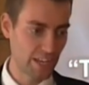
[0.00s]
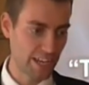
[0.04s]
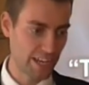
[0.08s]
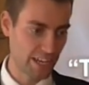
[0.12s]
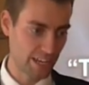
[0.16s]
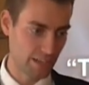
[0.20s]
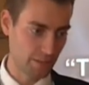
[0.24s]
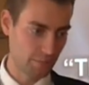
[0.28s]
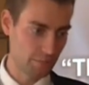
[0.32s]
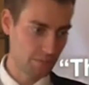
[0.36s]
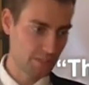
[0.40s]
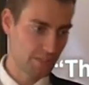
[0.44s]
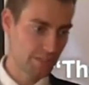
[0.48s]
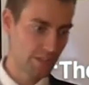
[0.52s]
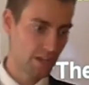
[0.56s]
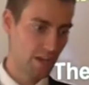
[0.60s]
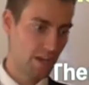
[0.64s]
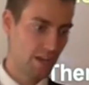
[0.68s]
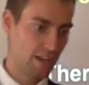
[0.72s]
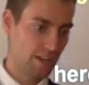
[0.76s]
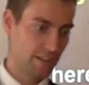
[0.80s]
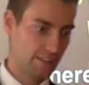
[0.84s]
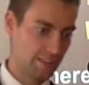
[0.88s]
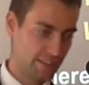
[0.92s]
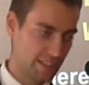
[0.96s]

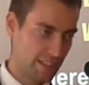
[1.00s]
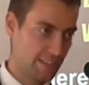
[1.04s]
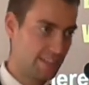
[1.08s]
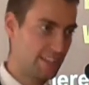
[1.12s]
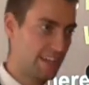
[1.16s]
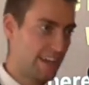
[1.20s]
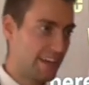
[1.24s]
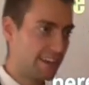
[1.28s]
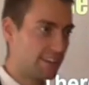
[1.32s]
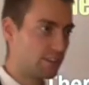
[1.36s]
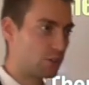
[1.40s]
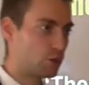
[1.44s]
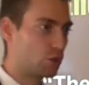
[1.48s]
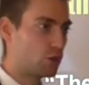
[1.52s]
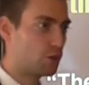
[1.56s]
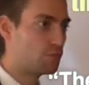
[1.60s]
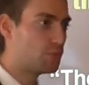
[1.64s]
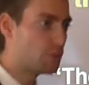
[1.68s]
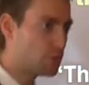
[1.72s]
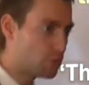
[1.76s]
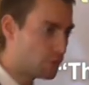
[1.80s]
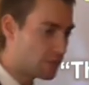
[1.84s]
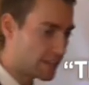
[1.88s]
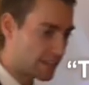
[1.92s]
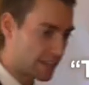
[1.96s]
claims the dead
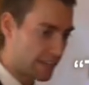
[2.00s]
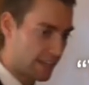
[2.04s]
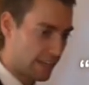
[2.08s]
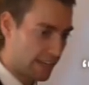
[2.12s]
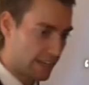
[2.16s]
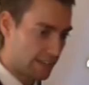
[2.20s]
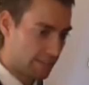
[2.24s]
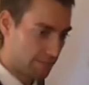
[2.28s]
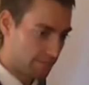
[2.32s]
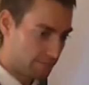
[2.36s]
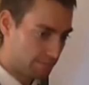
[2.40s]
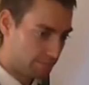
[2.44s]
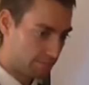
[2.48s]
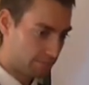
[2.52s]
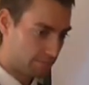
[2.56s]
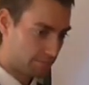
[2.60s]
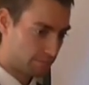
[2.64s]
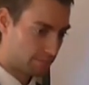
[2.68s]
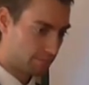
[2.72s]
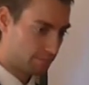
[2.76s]
communicate